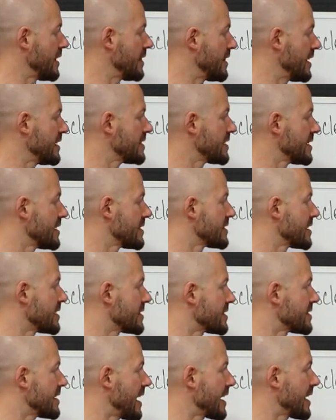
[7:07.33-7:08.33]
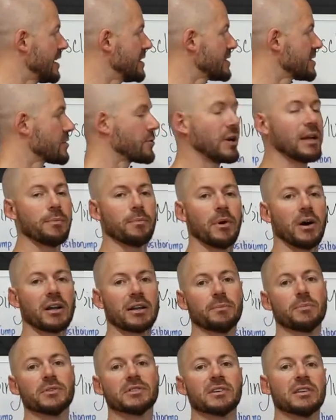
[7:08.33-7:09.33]
This is the second straight
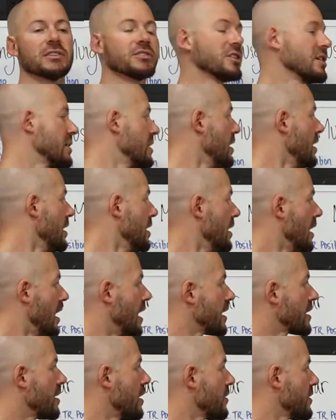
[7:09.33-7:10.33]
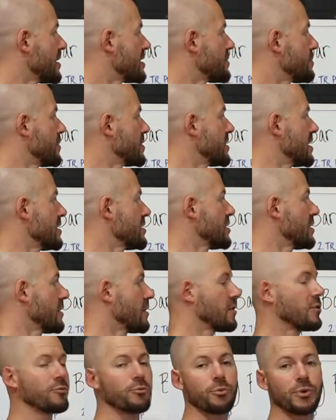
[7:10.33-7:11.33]
body position. I call this position
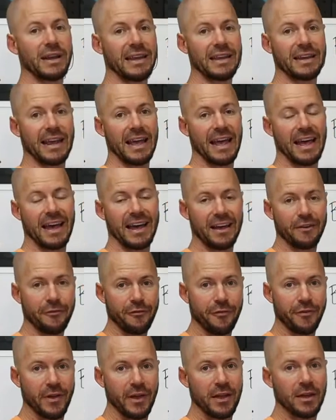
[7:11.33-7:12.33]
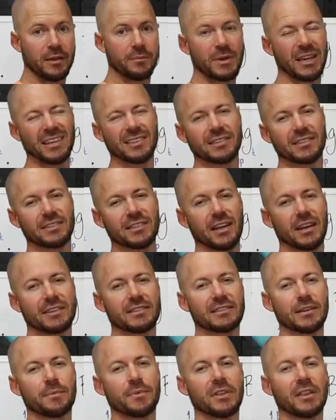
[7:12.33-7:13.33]
3.5 because it's not
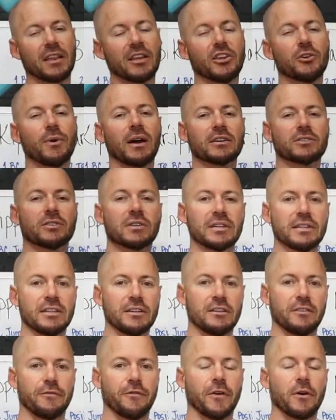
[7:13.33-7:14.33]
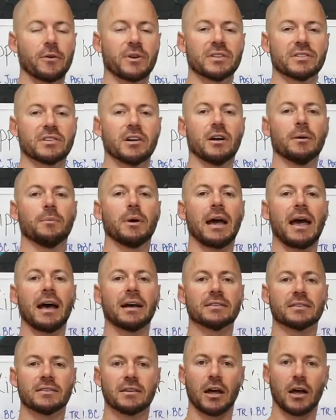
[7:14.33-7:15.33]
something that you actually need to focus on, but
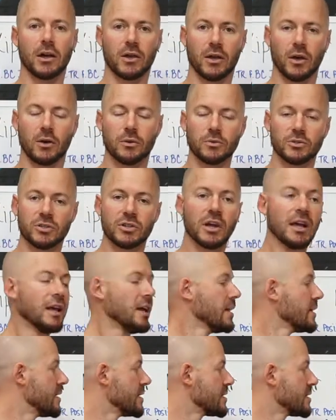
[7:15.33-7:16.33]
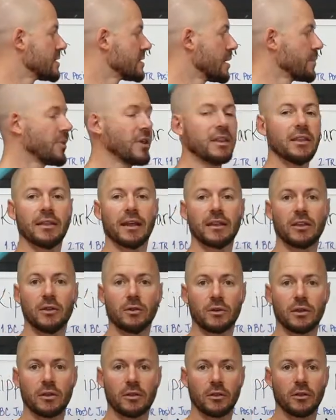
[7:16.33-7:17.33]
as a coach, this is something that
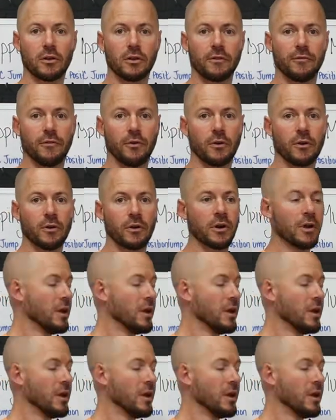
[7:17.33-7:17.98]
you can look for.